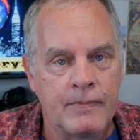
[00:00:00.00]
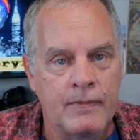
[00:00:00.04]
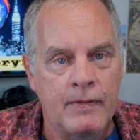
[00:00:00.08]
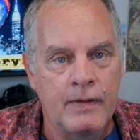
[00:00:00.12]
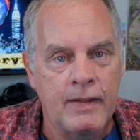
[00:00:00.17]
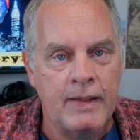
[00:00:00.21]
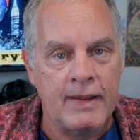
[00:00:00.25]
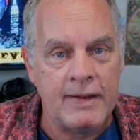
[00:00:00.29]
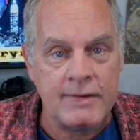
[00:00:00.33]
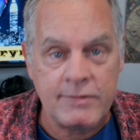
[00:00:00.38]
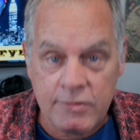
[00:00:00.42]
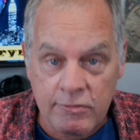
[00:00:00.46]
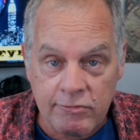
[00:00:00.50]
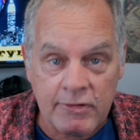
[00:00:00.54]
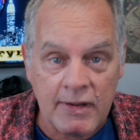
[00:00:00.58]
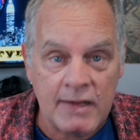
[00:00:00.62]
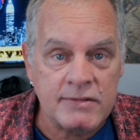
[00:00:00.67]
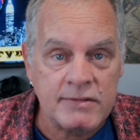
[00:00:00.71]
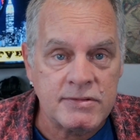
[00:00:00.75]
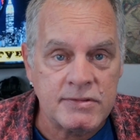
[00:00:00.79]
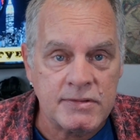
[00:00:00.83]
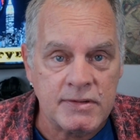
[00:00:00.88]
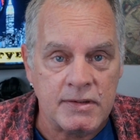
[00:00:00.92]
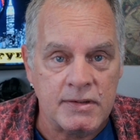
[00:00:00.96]
He's
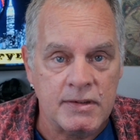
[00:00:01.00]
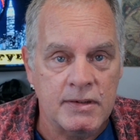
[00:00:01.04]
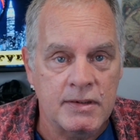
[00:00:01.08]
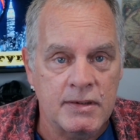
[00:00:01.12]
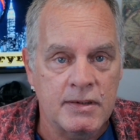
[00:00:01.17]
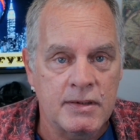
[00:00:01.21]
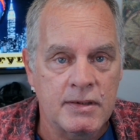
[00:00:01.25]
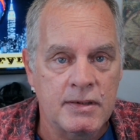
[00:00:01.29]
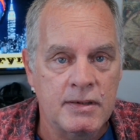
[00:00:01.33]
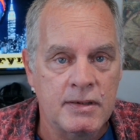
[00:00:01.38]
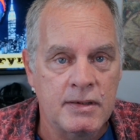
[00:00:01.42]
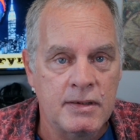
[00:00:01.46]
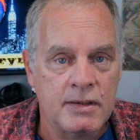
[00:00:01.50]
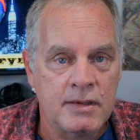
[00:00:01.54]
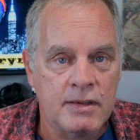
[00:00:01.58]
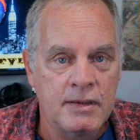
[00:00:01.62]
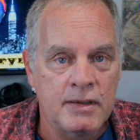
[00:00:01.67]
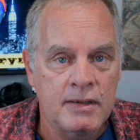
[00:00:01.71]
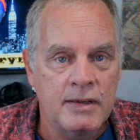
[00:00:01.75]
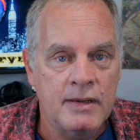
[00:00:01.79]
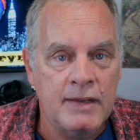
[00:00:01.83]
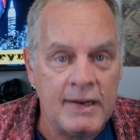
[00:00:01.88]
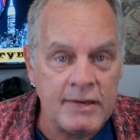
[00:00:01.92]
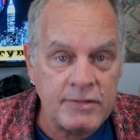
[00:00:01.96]
arrested.
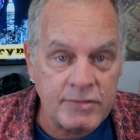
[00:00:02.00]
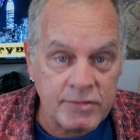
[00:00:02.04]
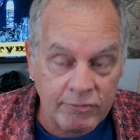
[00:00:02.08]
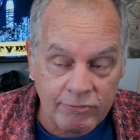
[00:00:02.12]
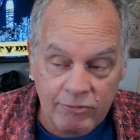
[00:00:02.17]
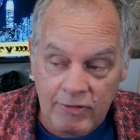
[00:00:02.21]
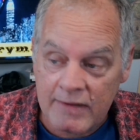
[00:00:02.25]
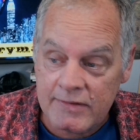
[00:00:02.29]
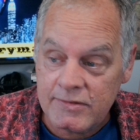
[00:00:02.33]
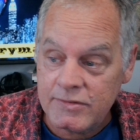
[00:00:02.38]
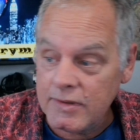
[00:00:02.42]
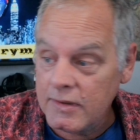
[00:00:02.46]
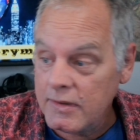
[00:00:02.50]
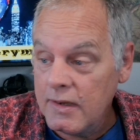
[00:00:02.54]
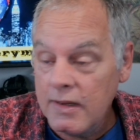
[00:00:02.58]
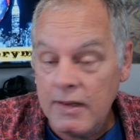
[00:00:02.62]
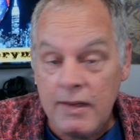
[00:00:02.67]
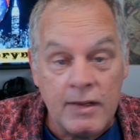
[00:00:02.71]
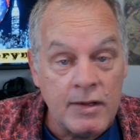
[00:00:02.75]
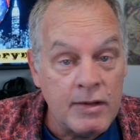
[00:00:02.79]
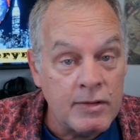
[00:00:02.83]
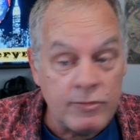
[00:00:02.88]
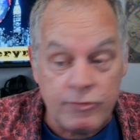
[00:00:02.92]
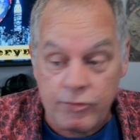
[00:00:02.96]
He's arrested
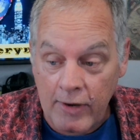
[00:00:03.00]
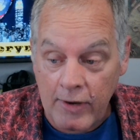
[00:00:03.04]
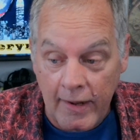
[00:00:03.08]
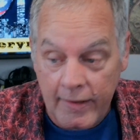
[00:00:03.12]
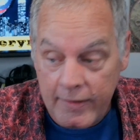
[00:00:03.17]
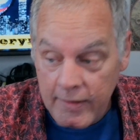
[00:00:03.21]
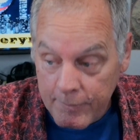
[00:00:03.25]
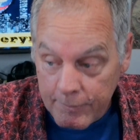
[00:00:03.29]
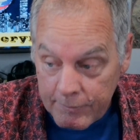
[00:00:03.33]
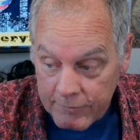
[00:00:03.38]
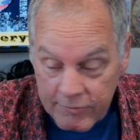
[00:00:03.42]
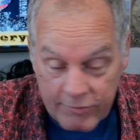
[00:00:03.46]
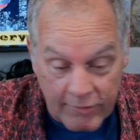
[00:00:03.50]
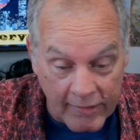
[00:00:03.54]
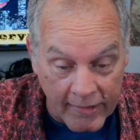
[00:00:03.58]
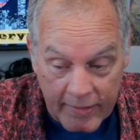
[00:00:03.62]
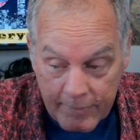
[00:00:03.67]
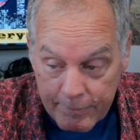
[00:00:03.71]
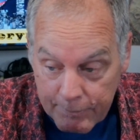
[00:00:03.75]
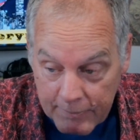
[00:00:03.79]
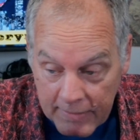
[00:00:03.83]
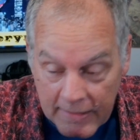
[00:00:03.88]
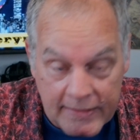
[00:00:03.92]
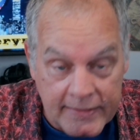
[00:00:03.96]
trying to
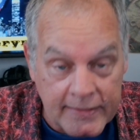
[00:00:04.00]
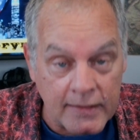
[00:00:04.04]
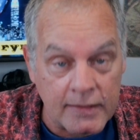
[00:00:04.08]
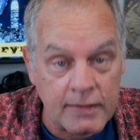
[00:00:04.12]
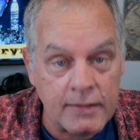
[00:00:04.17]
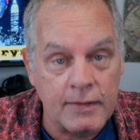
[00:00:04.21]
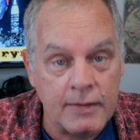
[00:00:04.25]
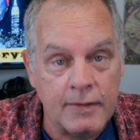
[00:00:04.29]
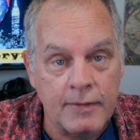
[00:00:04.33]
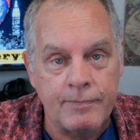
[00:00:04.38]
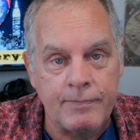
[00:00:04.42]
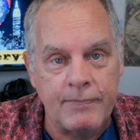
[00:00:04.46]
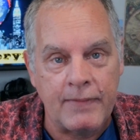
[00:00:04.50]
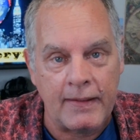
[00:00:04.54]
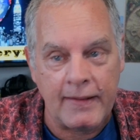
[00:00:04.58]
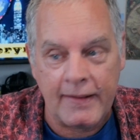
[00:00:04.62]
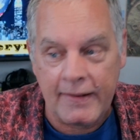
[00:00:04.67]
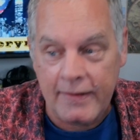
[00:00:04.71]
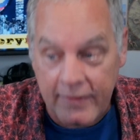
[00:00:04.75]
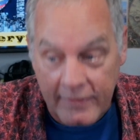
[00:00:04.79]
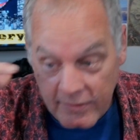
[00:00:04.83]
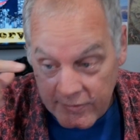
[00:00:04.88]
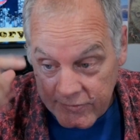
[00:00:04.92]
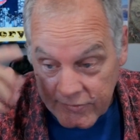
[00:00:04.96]
make it
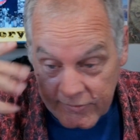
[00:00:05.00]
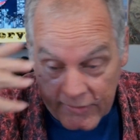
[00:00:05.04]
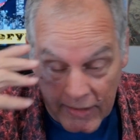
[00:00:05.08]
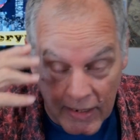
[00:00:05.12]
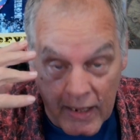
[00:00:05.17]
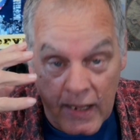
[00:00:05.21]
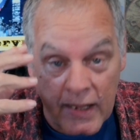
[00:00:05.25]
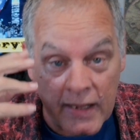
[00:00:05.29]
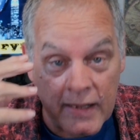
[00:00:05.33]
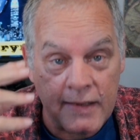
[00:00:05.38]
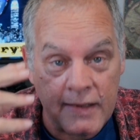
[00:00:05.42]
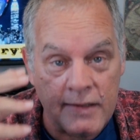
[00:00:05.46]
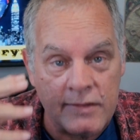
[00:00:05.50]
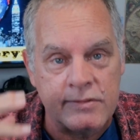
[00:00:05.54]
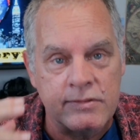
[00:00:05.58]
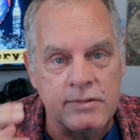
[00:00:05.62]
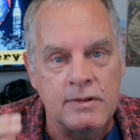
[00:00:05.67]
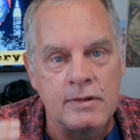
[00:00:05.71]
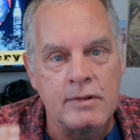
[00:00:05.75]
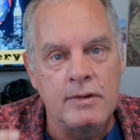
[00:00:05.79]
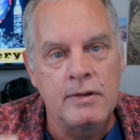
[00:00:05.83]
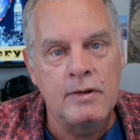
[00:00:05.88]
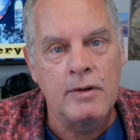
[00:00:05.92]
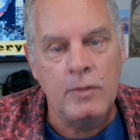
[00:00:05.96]
in a disguise
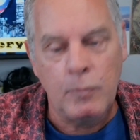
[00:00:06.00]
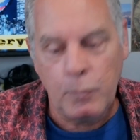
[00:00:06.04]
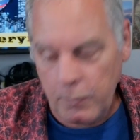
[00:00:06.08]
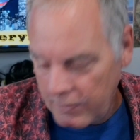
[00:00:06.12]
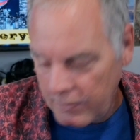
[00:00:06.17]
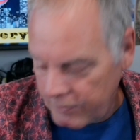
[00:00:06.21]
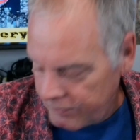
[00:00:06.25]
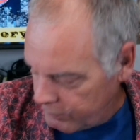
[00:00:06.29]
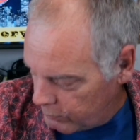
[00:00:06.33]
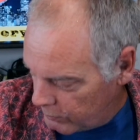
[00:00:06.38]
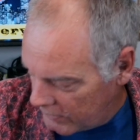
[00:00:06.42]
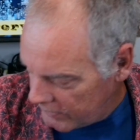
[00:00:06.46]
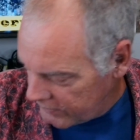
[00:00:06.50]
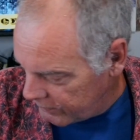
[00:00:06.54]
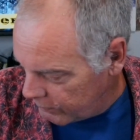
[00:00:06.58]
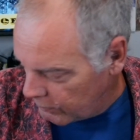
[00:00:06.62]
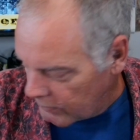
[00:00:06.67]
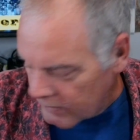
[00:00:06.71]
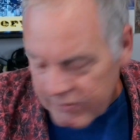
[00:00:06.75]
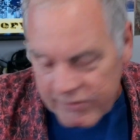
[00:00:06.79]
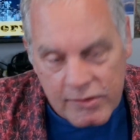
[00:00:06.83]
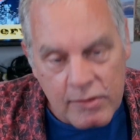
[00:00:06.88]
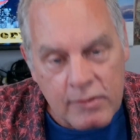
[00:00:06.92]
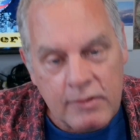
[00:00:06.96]

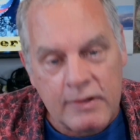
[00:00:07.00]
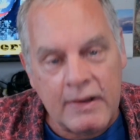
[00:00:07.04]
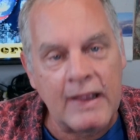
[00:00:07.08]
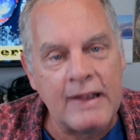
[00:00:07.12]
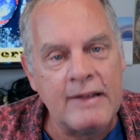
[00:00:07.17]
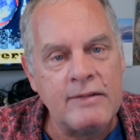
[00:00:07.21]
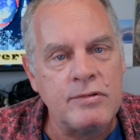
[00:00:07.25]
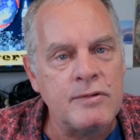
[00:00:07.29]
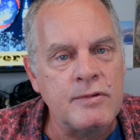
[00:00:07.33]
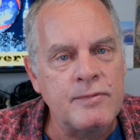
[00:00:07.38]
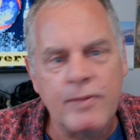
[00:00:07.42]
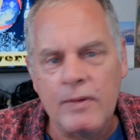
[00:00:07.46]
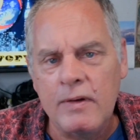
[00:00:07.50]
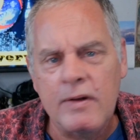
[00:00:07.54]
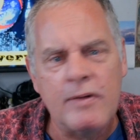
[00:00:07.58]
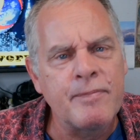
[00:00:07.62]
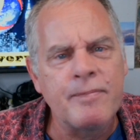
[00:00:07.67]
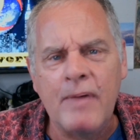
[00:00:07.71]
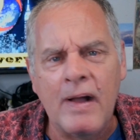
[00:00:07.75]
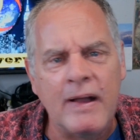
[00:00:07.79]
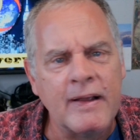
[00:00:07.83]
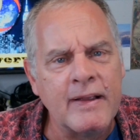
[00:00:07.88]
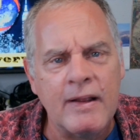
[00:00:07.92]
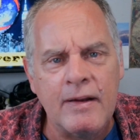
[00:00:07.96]
with suitcases full of
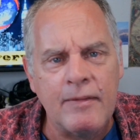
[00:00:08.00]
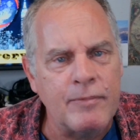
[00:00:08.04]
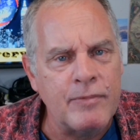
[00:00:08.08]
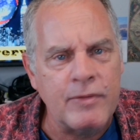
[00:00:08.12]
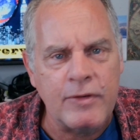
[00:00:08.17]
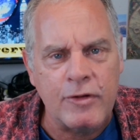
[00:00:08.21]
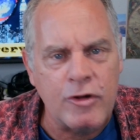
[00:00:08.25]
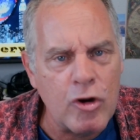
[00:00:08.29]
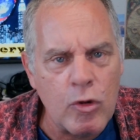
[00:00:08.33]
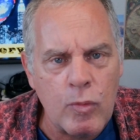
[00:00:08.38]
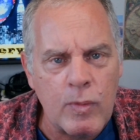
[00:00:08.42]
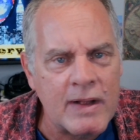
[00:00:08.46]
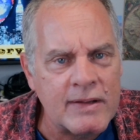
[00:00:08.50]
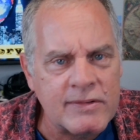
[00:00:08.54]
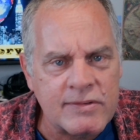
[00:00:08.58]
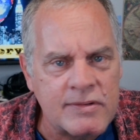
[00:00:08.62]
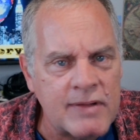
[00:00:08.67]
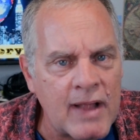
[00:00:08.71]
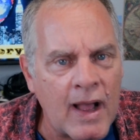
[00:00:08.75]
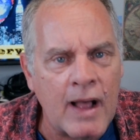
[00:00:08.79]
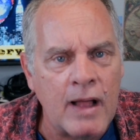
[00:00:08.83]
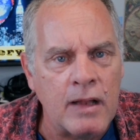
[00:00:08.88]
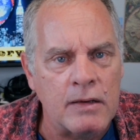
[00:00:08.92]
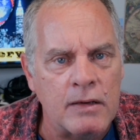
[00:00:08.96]
fucking U.S.
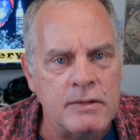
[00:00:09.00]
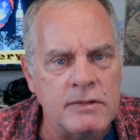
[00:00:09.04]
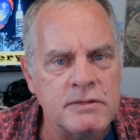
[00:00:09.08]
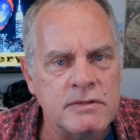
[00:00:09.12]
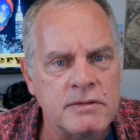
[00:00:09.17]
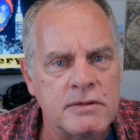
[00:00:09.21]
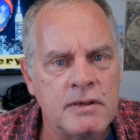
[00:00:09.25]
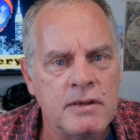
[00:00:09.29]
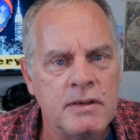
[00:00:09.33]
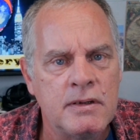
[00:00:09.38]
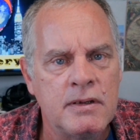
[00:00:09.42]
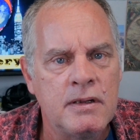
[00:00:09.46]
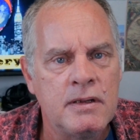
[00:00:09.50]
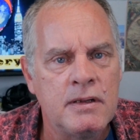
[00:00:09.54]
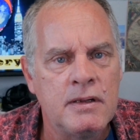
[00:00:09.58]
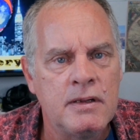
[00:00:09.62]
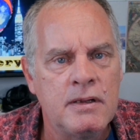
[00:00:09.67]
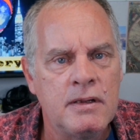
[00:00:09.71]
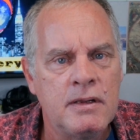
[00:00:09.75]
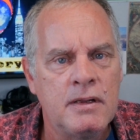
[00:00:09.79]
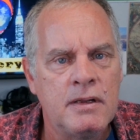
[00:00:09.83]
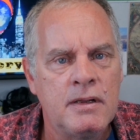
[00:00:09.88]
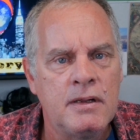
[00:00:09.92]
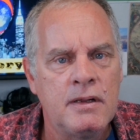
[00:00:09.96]
dollars
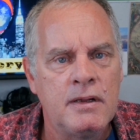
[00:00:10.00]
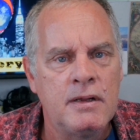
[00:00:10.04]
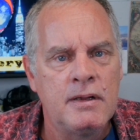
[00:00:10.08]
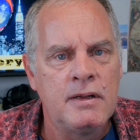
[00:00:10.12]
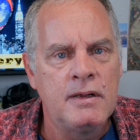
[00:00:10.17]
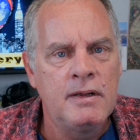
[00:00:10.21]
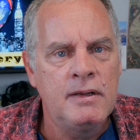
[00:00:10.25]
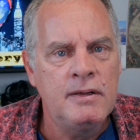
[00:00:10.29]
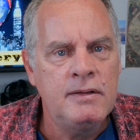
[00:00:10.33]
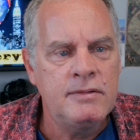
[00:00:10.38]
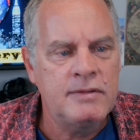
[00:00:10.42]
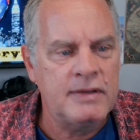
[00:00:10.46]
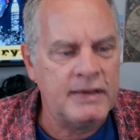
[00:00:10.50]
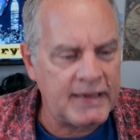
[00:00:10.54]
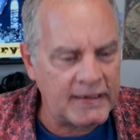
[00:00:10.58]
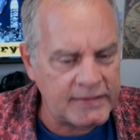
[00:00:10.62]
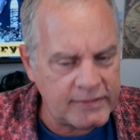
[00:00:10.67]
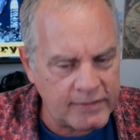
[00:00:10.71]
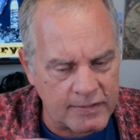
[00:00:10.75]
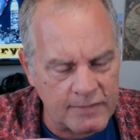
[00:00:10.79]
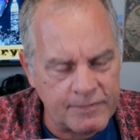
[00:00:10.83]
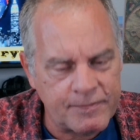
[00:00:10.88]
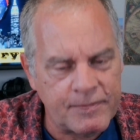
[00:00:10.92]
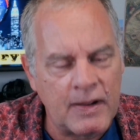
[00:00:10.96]
to get to
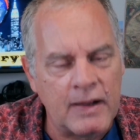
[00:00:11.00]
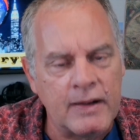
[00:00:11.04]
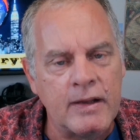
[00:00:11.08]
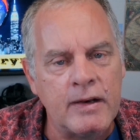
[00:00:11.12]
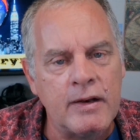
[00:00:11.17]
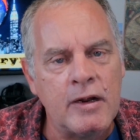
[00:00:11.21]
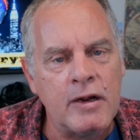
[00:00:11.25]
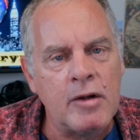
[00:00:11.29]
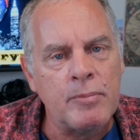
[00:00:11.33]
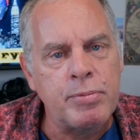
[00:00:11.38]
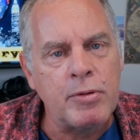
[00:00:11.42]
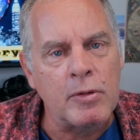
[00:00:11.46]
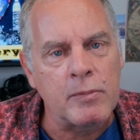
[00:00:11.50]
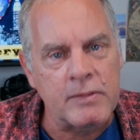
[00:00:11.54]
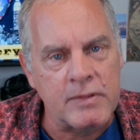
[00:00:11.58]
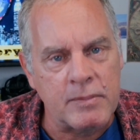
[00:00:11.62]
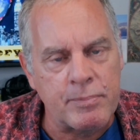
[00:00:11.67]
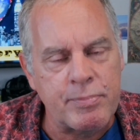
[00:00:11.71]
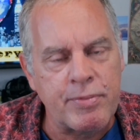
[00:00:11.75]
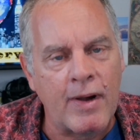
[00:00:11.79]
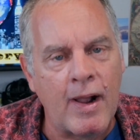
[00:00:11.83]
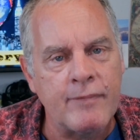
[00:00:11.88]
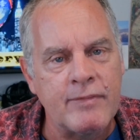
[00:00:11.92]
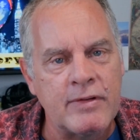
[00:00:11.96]
the fucking airport with the
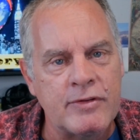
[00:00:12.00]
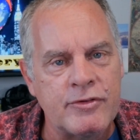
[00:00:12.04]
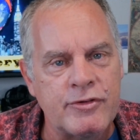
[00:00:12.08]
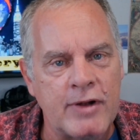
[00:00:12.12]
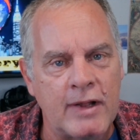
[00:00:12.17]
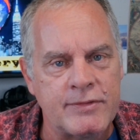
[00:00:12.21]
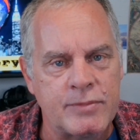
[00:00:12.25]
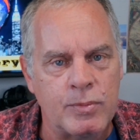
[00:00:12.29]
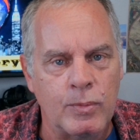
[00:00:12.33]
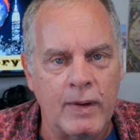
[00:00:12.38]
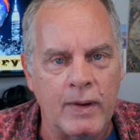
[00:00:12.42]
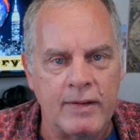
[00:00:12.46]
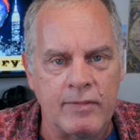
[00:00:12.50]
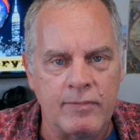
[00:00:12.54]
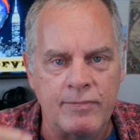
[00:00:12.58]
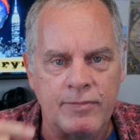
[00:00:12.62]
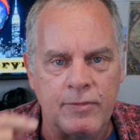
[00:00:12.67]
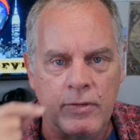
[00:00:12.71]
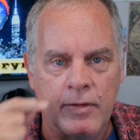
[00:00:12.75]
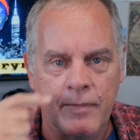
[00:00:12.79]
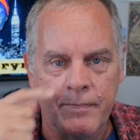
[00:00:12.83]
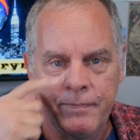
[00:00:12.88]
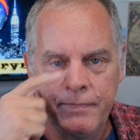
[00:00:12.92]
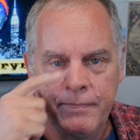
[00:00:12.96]
private jets waiting for him.